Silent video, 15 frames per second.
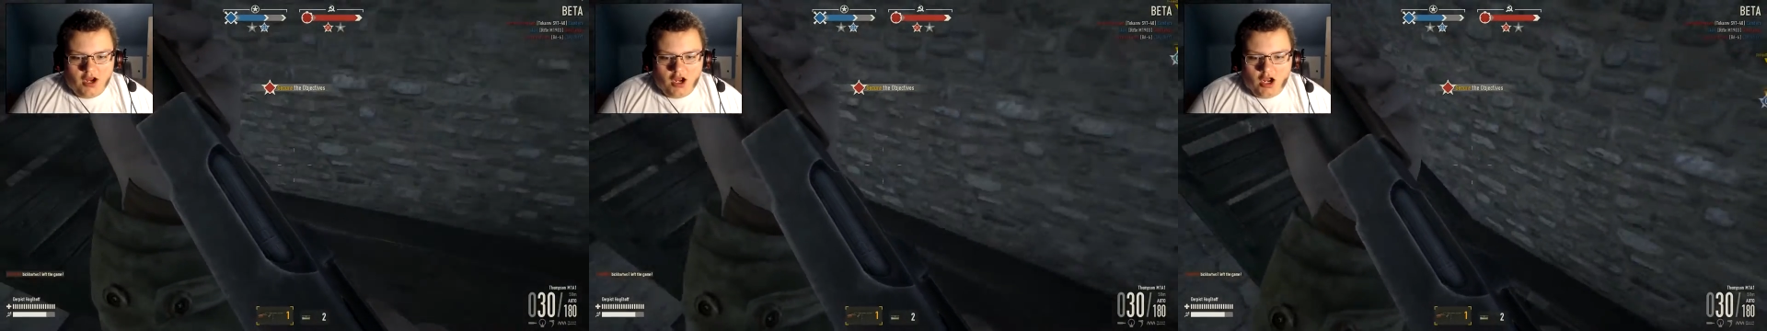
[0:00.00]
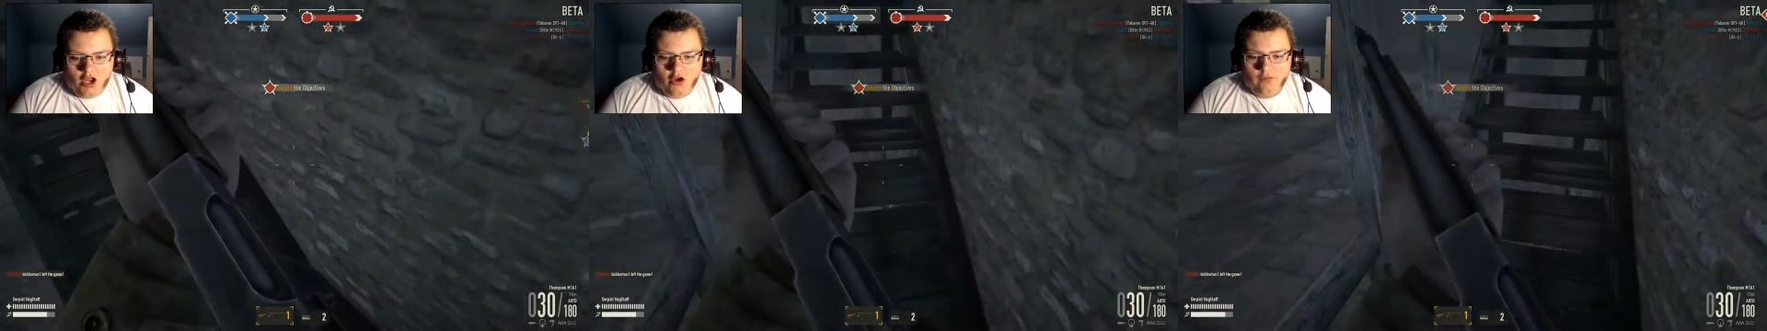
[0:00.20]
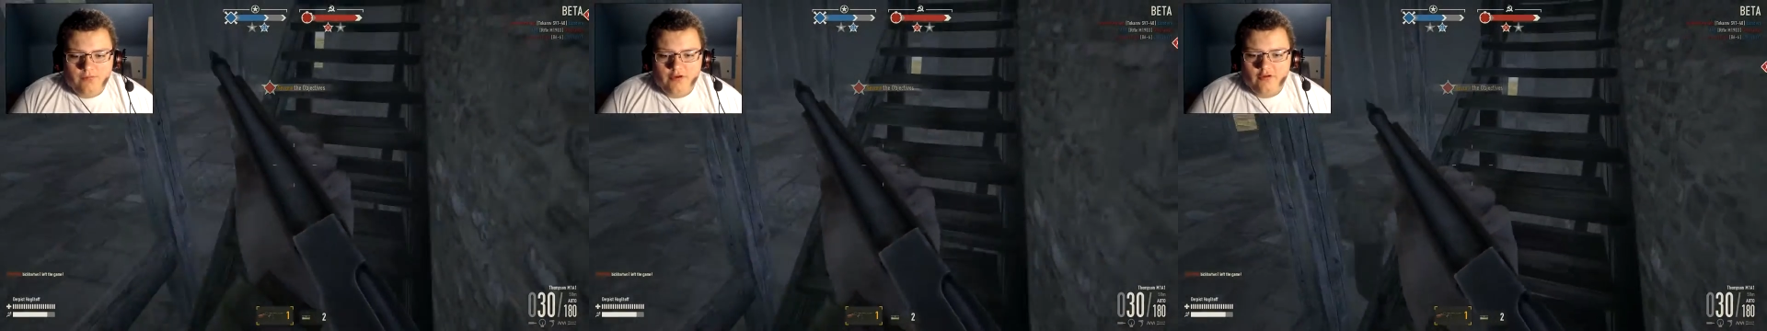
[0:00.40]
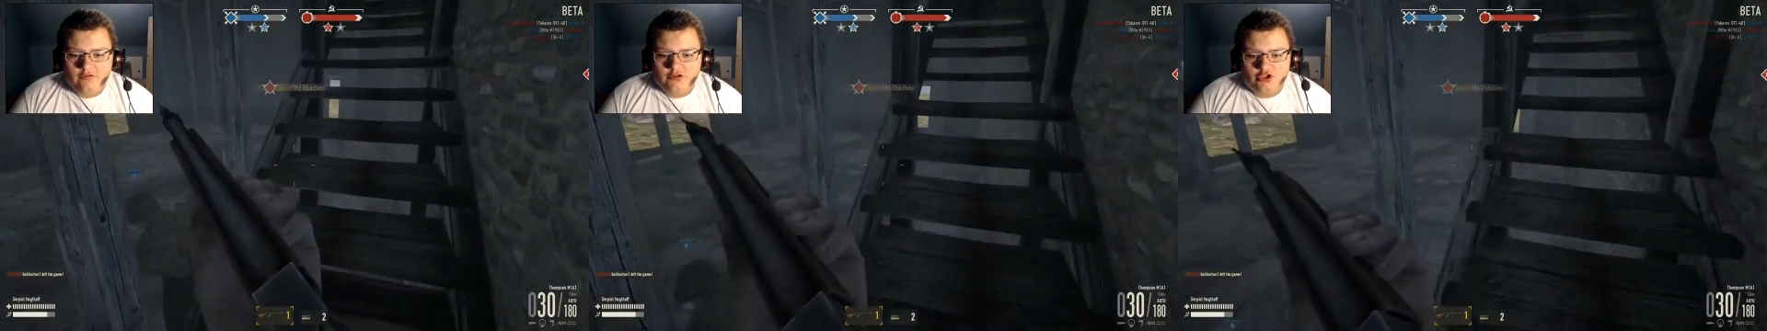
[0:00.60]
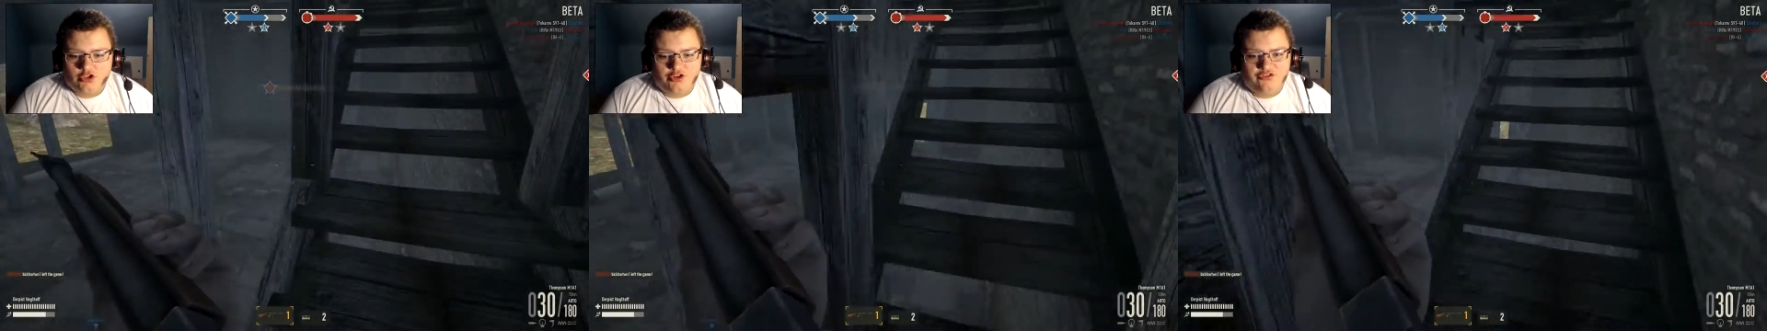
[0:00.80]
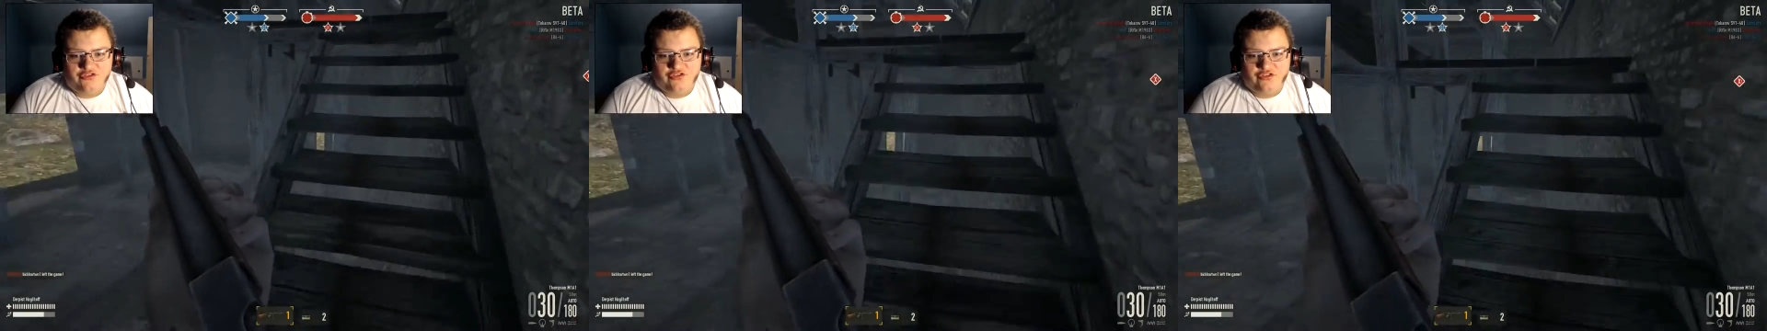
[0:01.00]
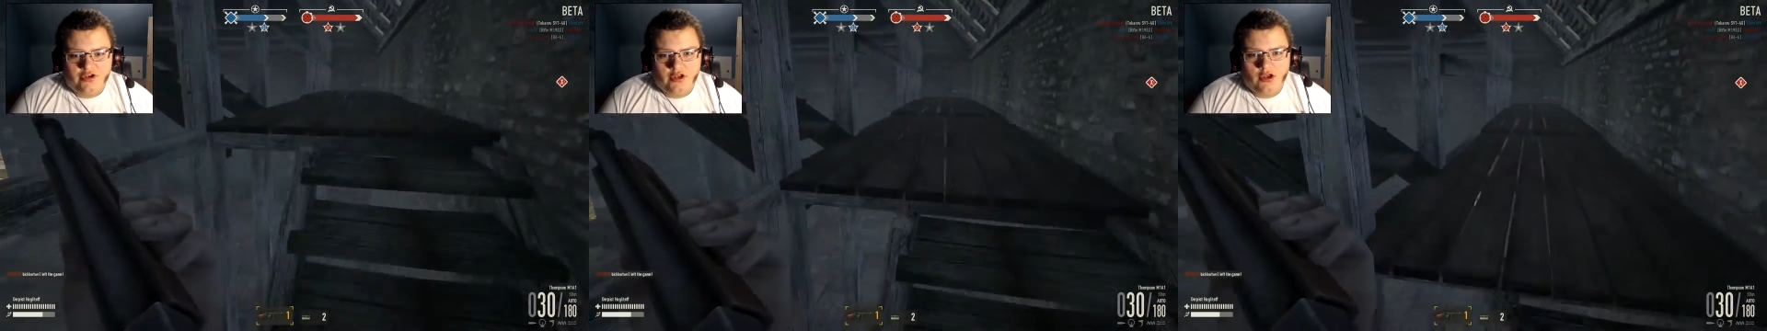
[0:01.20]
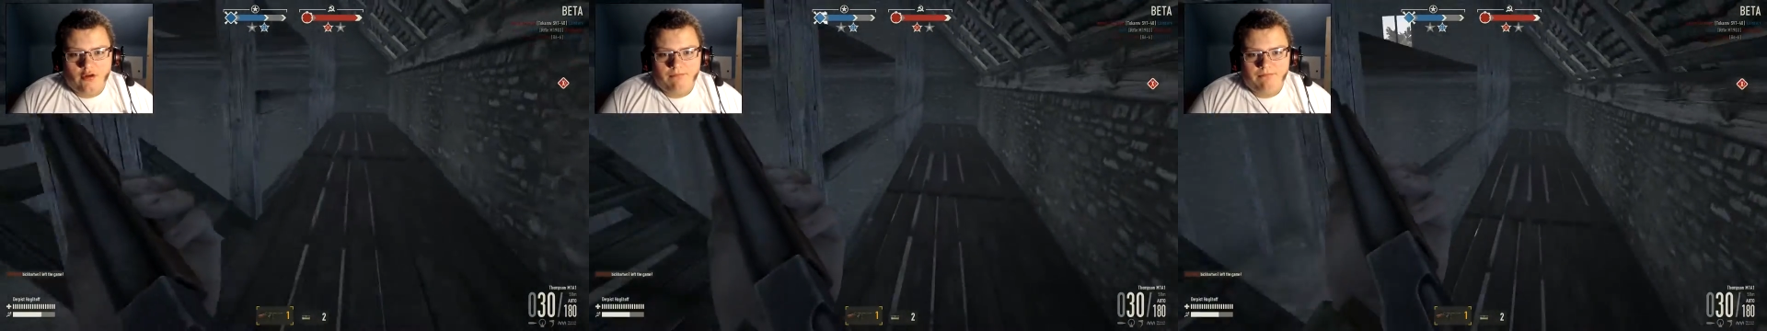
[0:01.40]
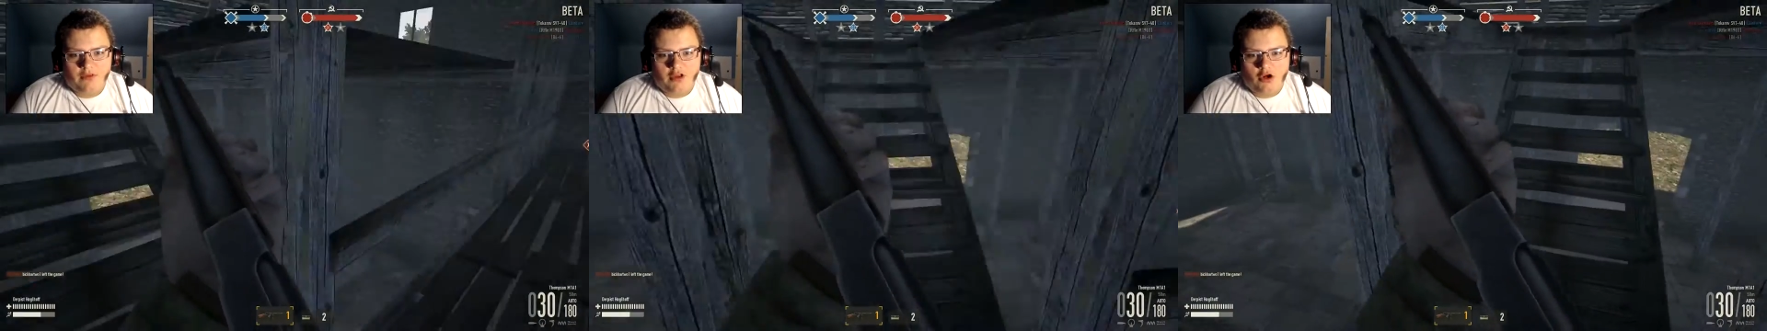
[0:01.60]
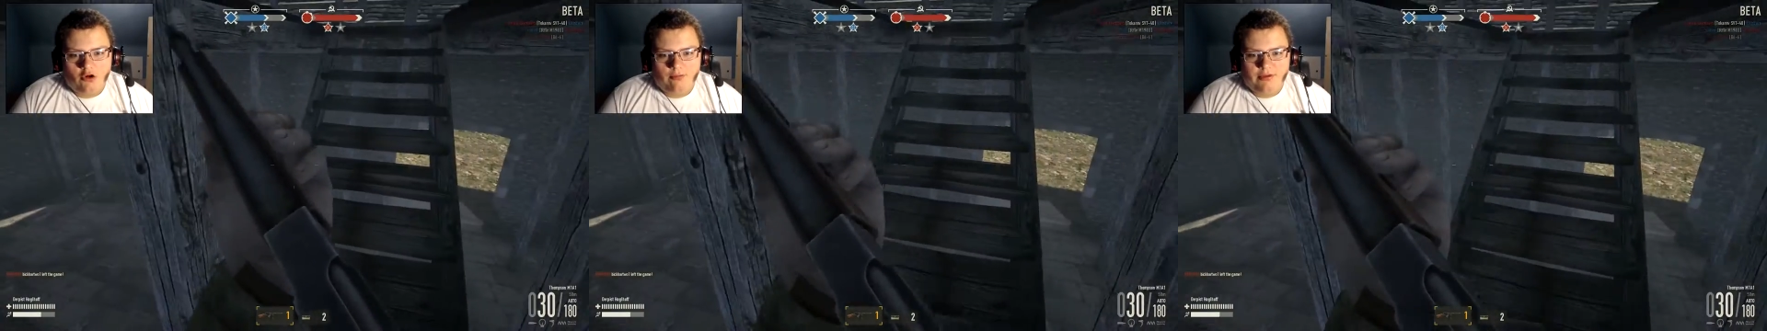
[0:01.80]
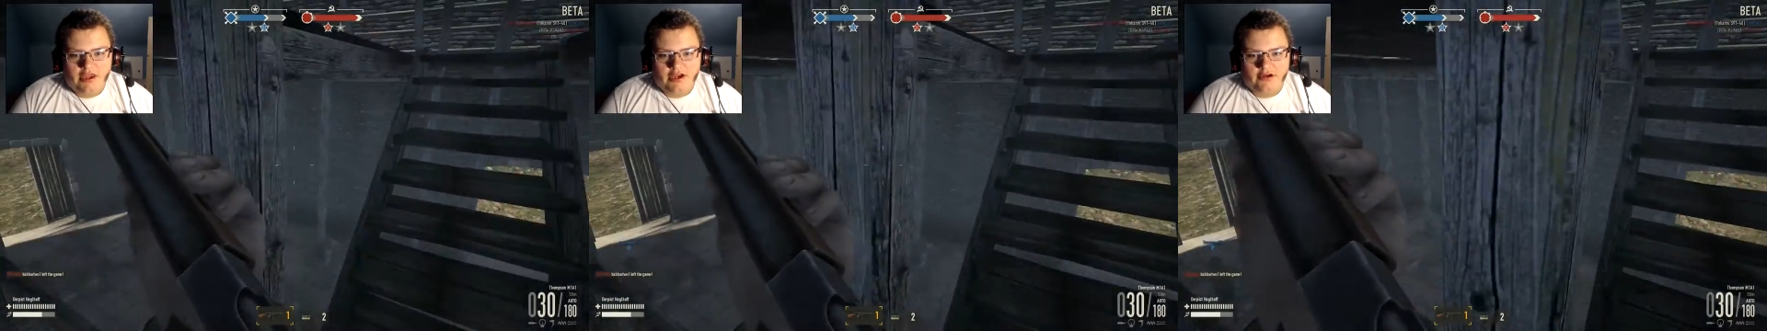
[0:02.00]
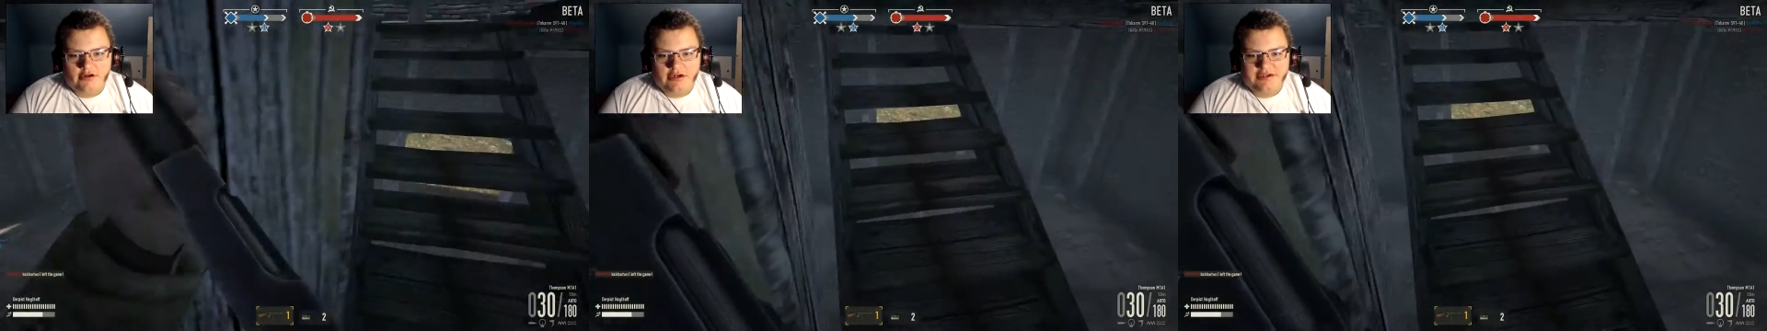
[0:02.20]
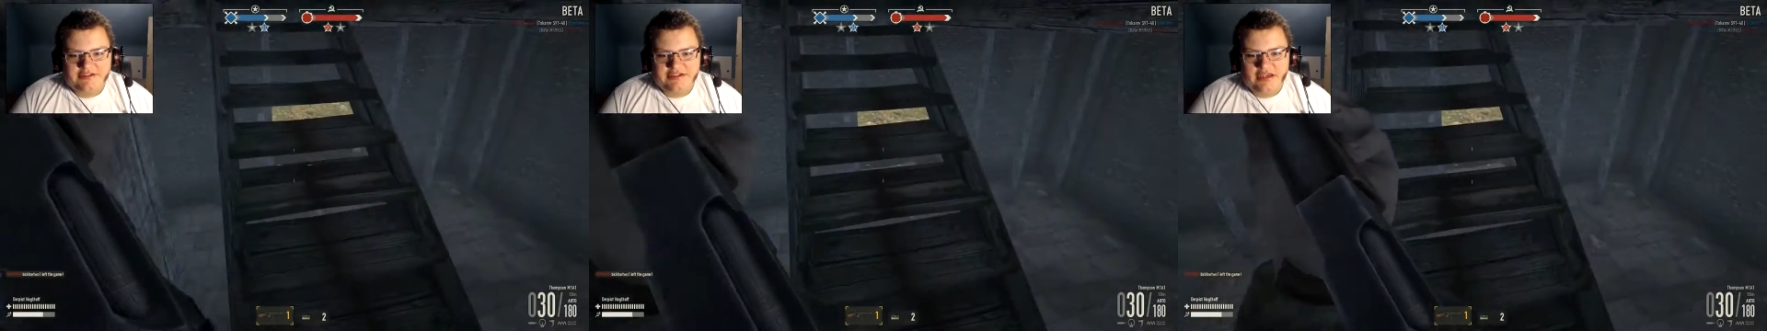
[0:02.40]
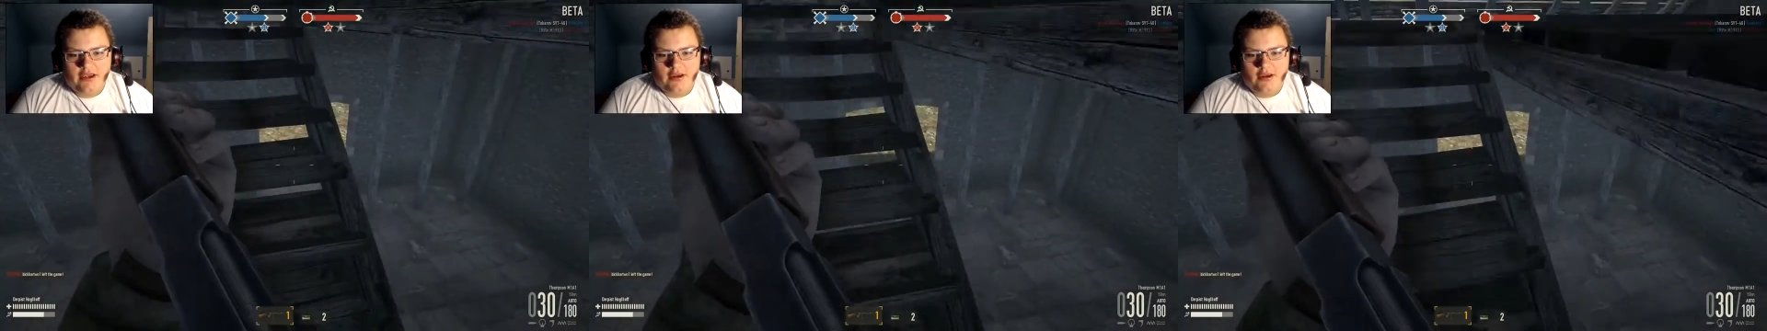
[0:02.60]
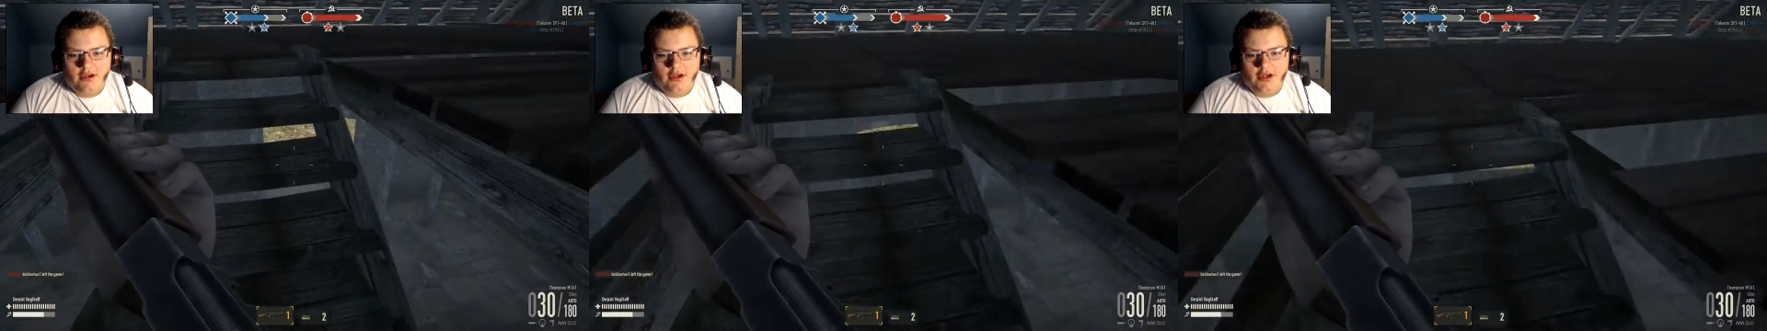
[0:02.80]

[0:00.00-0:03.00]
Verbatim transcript: I hope you enjoyed this video. Hope you had a great time.